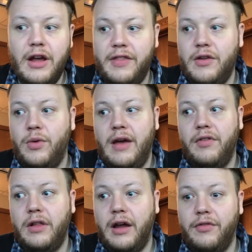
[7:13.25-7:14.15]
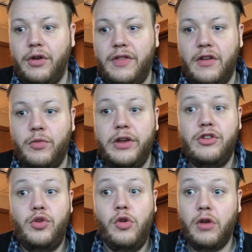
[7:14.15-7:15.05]
I think we have a lot of great things we
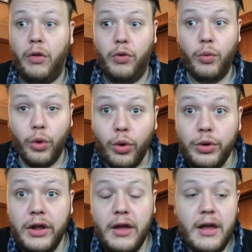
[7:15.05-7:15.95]
can do around the world.